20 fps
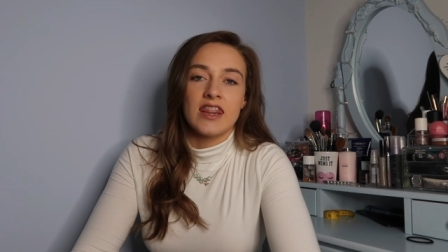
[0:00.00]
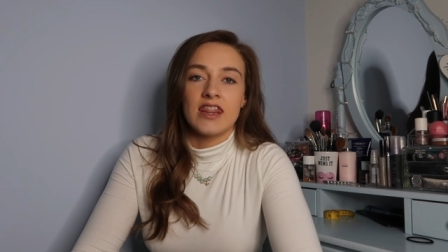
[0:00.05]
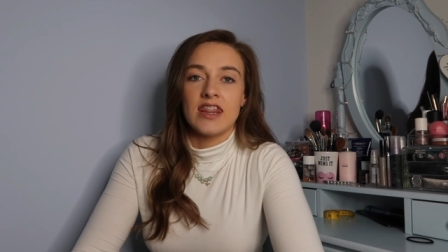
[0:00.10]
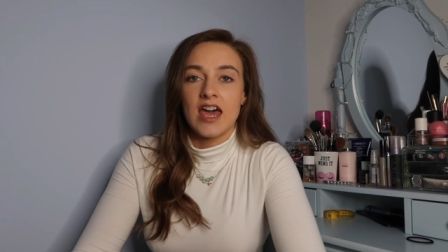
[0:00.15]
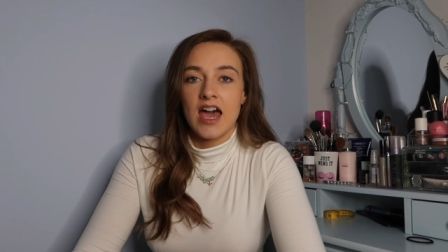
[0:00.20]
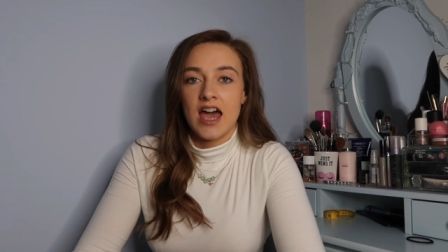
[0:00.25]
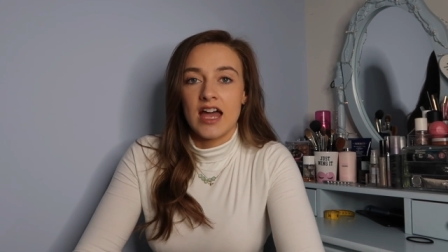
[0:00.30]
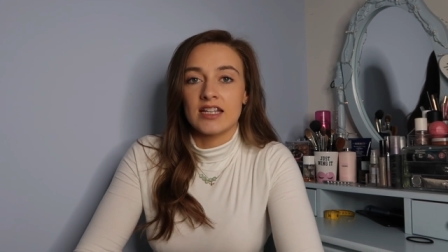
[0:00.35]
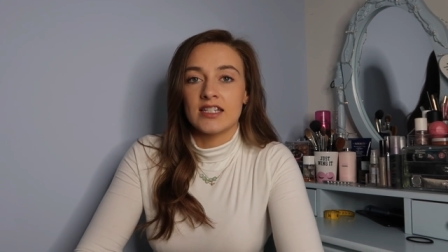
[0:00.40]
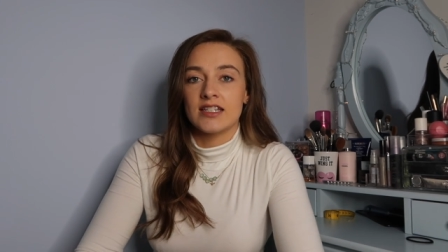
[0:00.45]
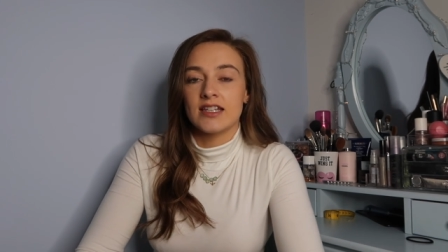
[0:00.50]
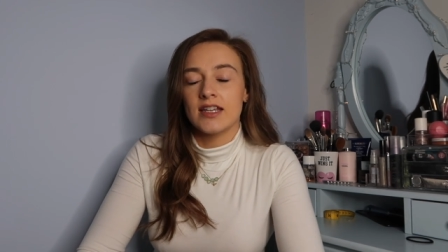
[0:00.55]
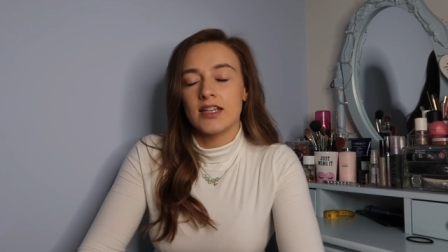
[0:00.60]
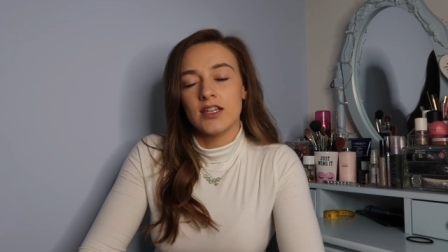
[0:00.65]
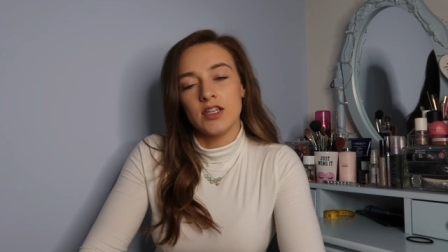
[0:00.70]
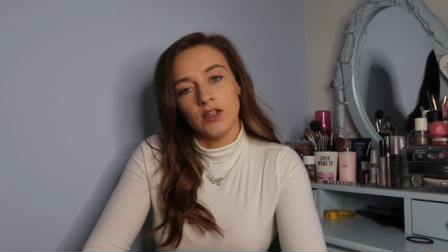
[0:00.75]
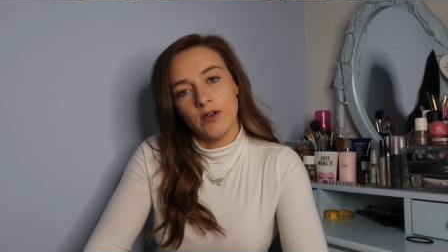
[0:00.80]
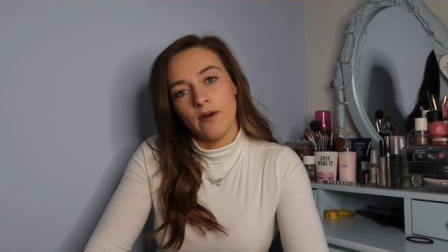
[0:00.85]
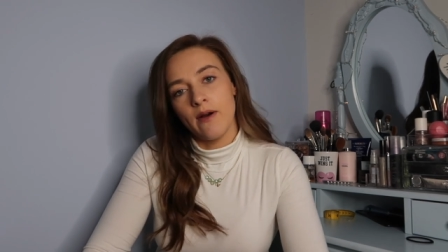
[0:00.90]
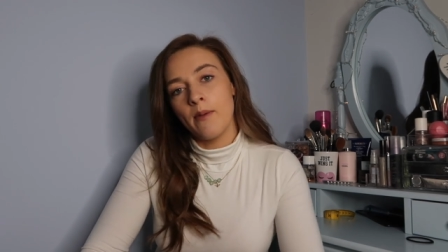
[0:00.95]
that
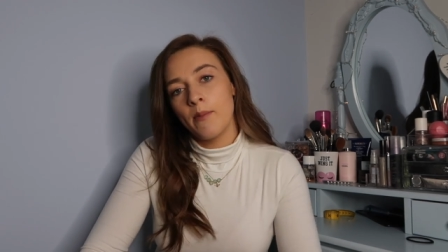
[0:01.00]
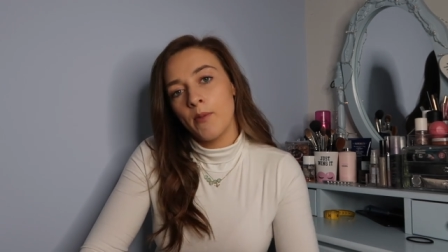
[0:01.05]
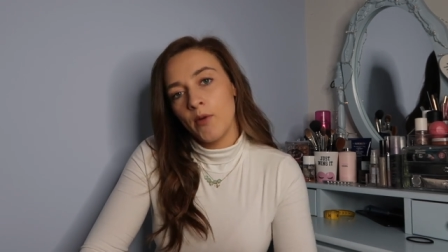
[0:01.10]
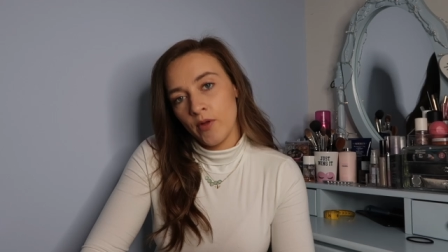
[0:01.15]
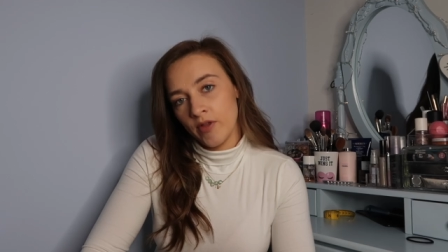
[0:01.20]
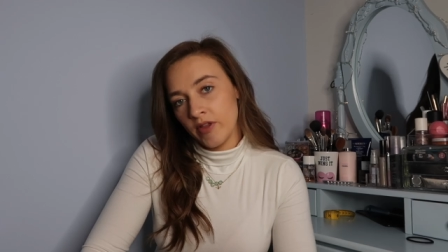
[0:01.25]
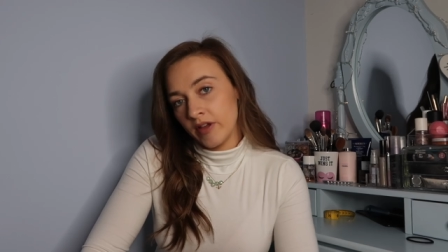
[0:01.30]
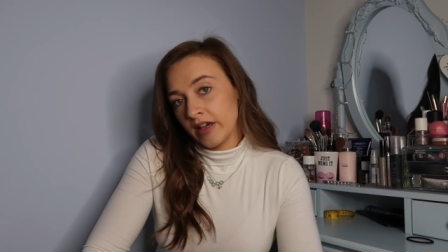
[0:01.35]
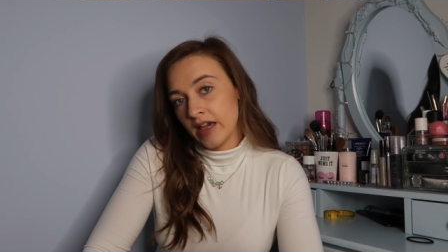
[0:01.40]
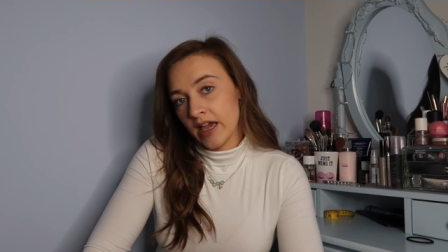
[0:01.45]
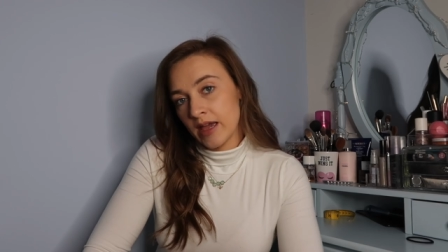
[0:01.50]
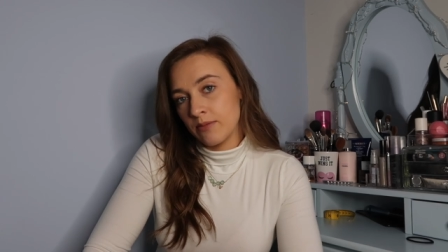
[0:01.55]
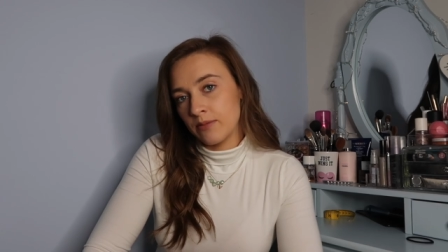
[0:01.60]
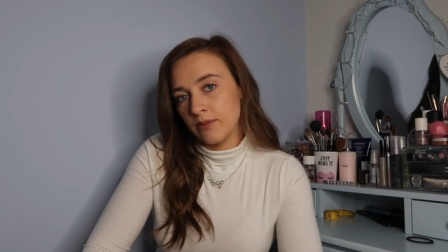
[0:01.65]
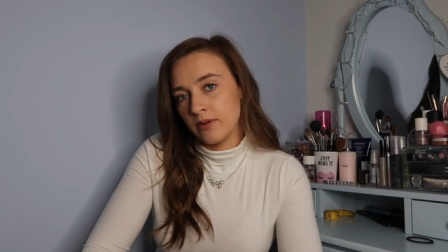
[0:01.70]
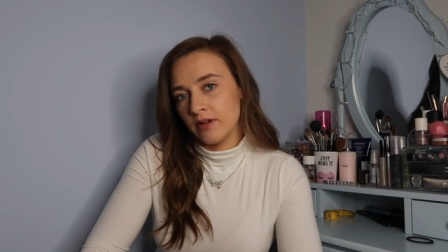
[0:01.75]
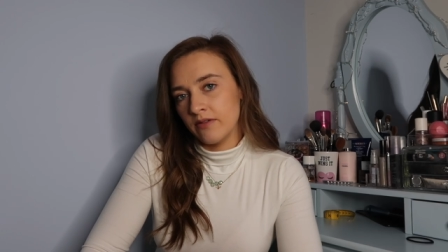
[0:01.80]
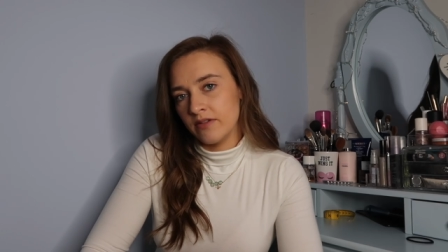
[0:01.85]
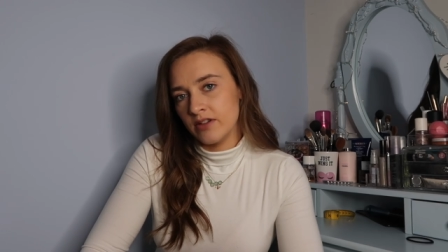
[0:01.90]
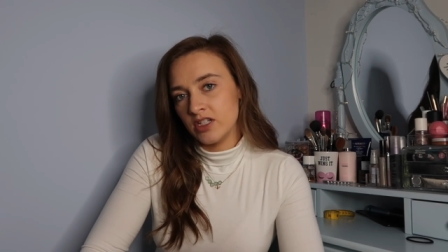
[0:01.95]
you are more than
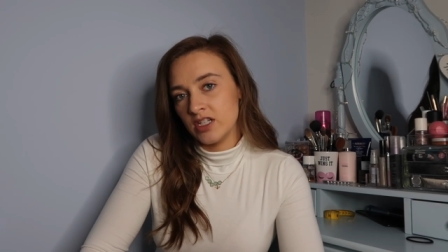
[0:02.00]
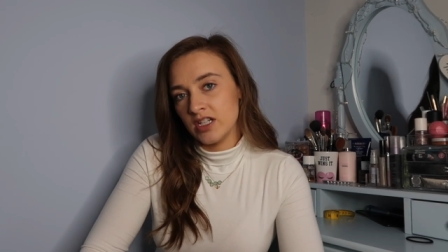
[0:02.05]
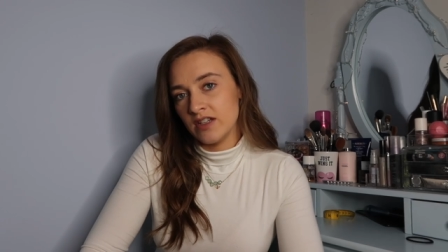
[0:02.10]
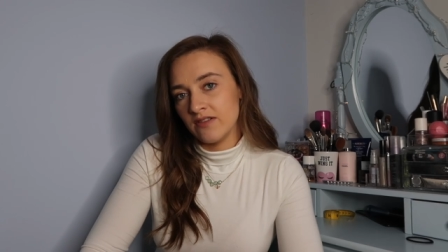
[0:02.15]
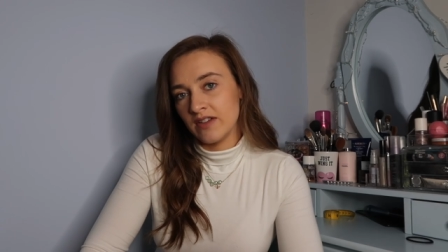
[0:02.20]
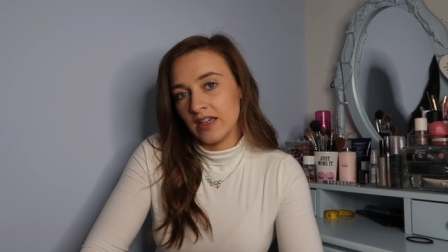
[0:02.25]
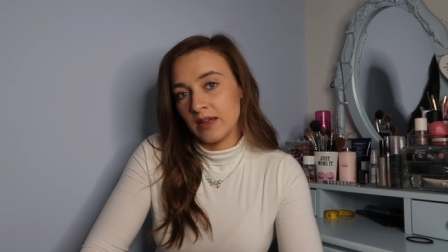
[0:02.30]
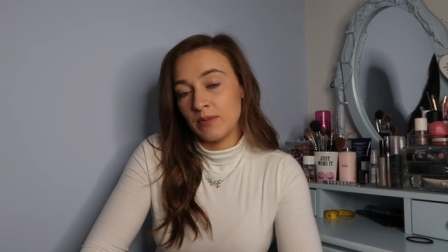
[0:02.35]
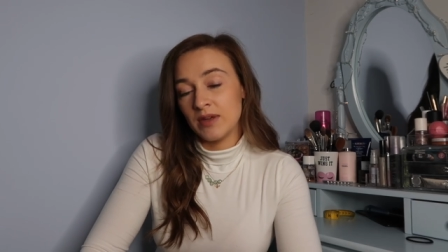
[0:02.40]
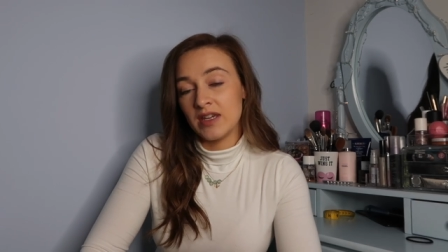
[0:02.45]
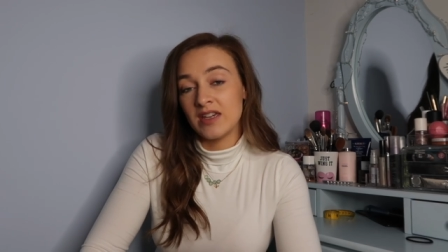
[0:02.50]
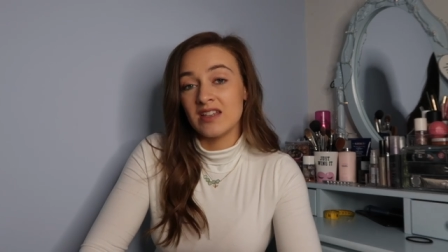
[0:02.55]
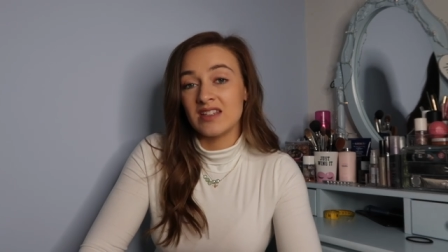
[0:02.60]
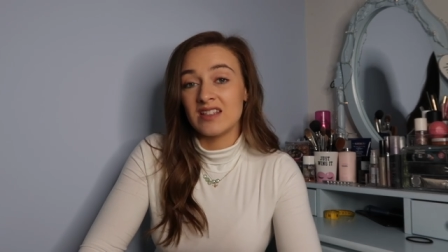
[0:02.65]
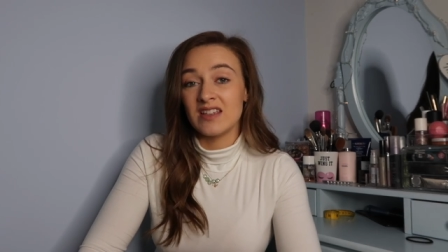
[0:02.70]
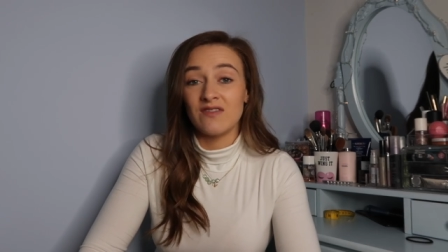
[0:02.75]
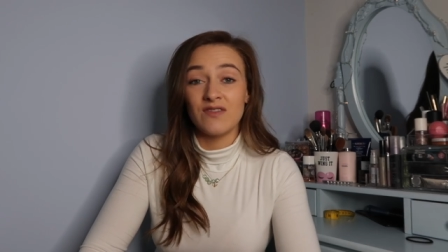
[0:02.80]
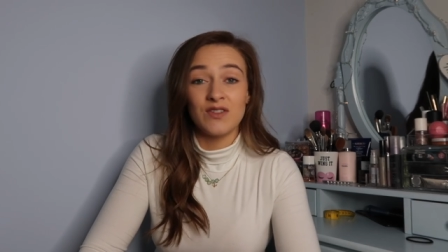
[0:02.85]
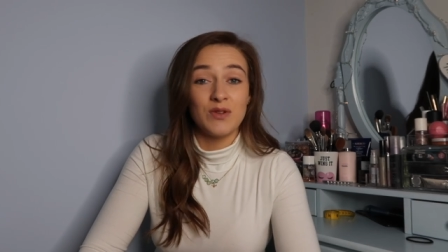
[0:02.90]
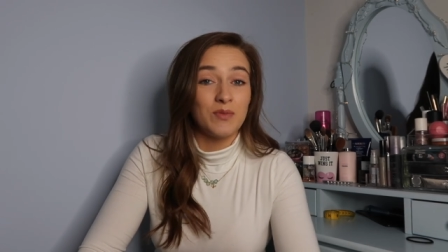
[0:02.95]
capable of achieving, because
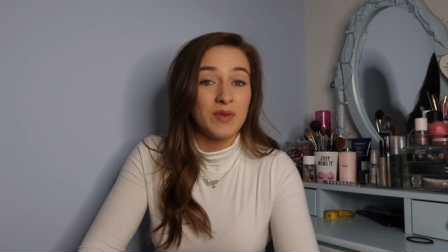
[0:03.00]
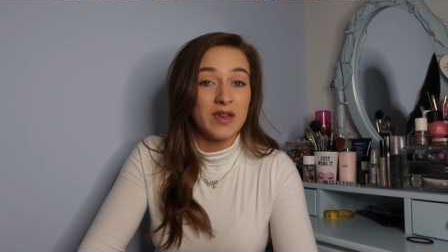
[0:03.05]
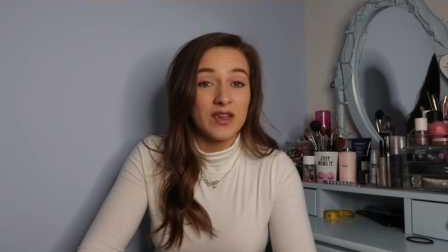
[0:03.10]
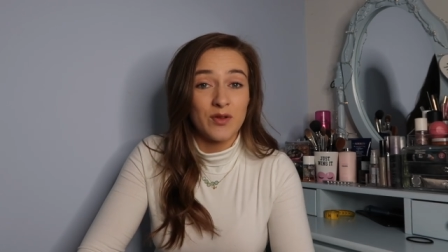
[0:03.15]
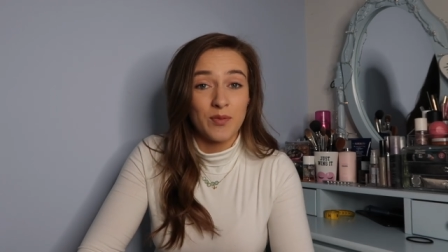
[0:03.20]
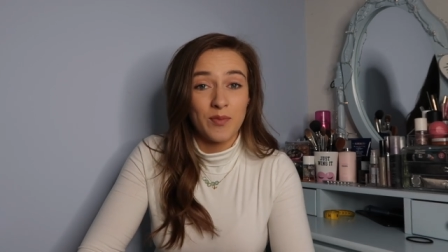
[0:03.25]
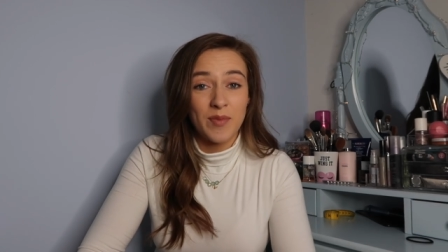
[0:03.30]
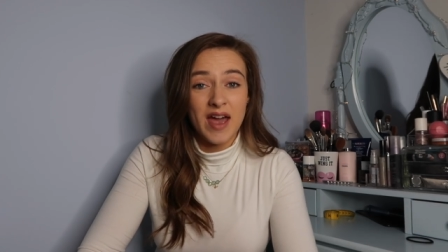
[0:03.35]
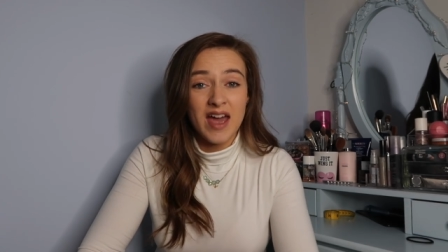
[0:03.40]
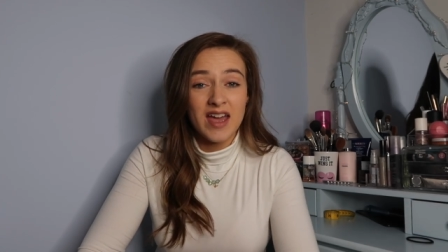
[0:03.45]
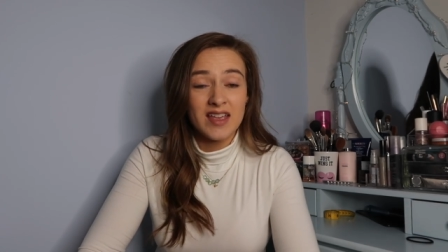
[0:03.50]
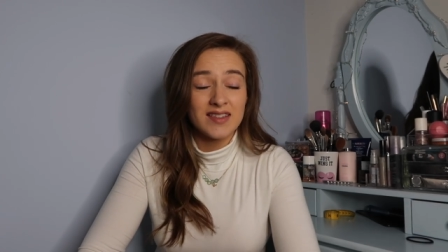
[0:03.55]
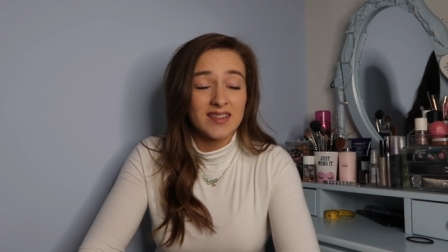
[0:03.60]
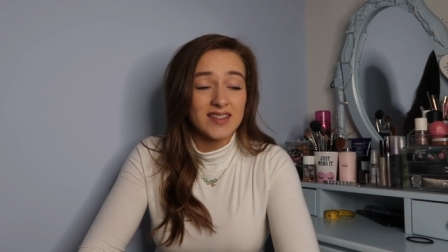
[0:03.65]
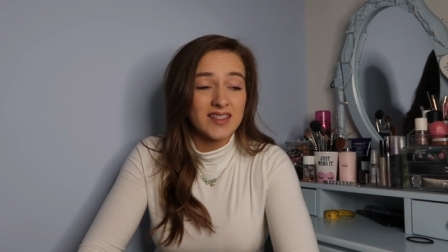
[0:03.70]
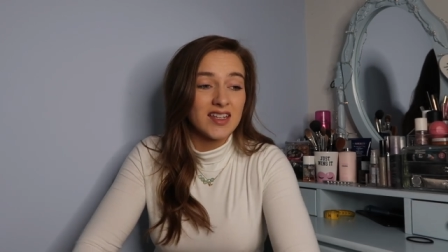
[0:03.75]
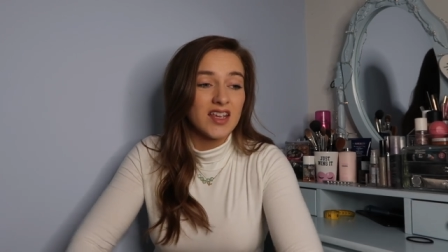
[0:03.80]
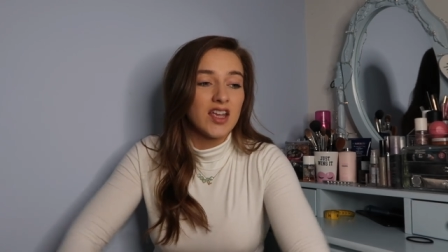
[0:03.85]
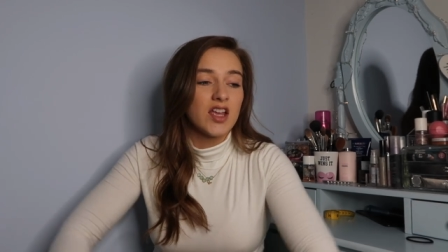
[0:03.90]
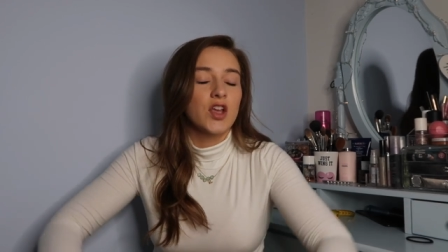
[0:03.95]
if you be your
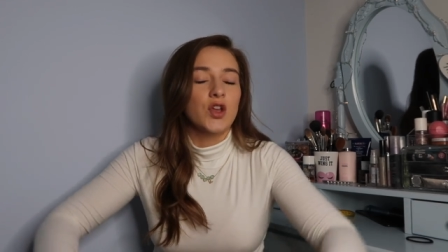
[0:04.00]
best,